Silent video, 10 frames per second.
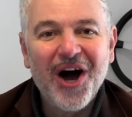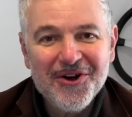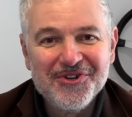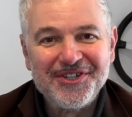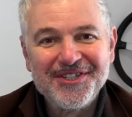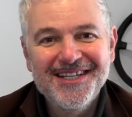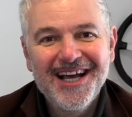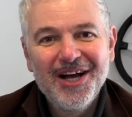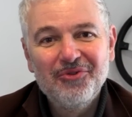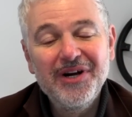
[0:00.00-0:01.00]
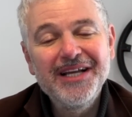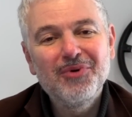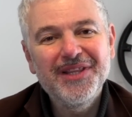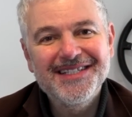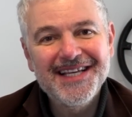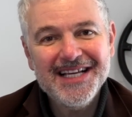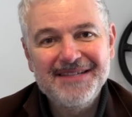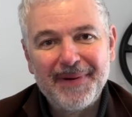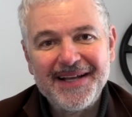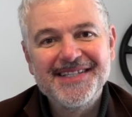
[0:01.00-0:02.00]
owners really were the
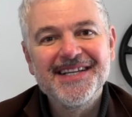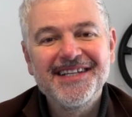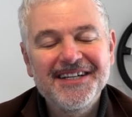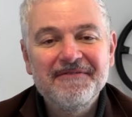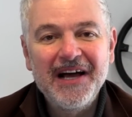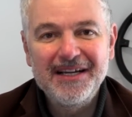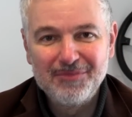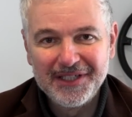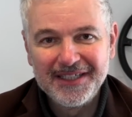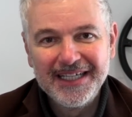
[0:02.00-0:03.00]
test beds and the development